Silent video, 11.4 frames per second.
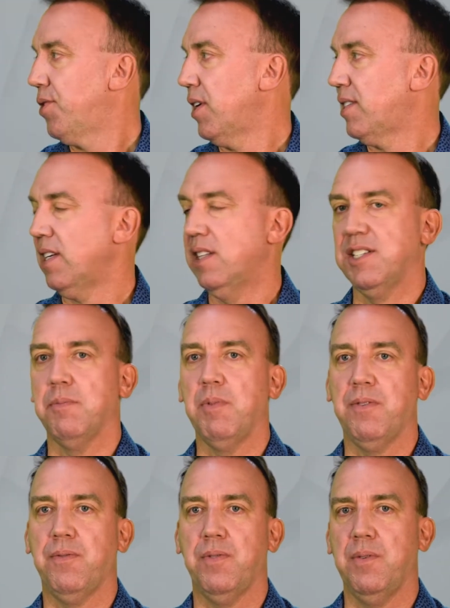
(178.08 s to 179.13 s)
So I say, listen,
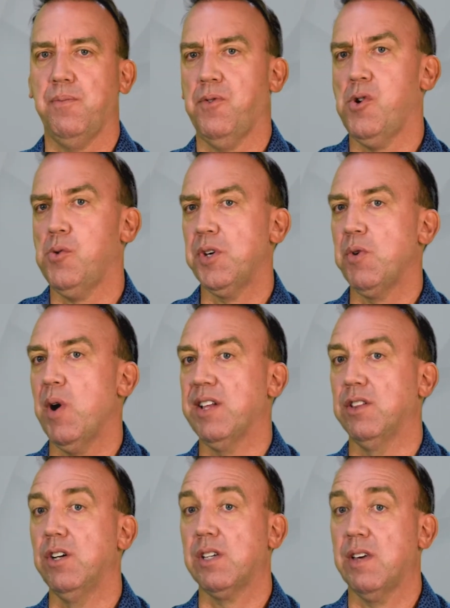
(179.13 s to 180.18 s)
before we go
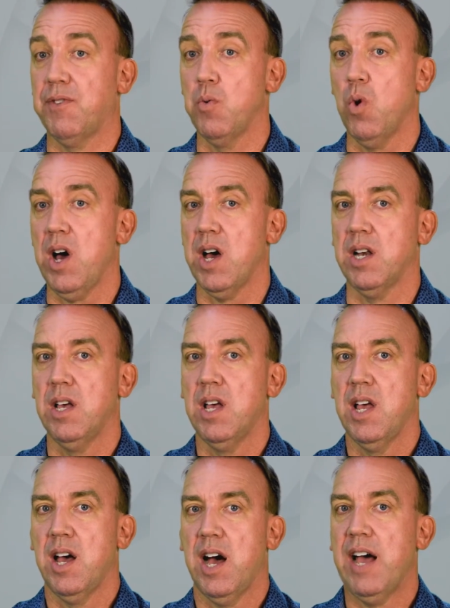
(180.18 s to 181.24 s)
out and look, if you want,
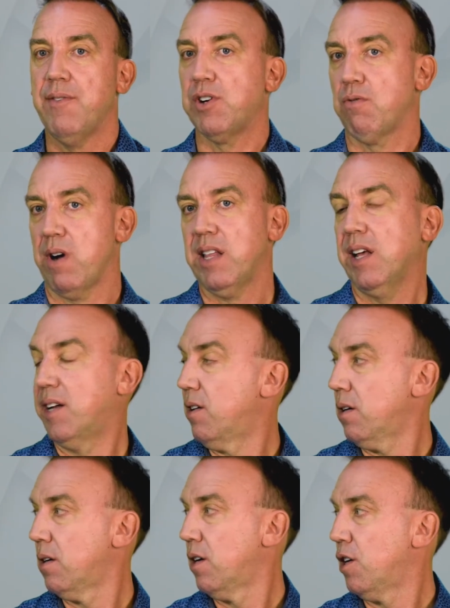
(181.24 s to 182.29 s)
I have a great lender.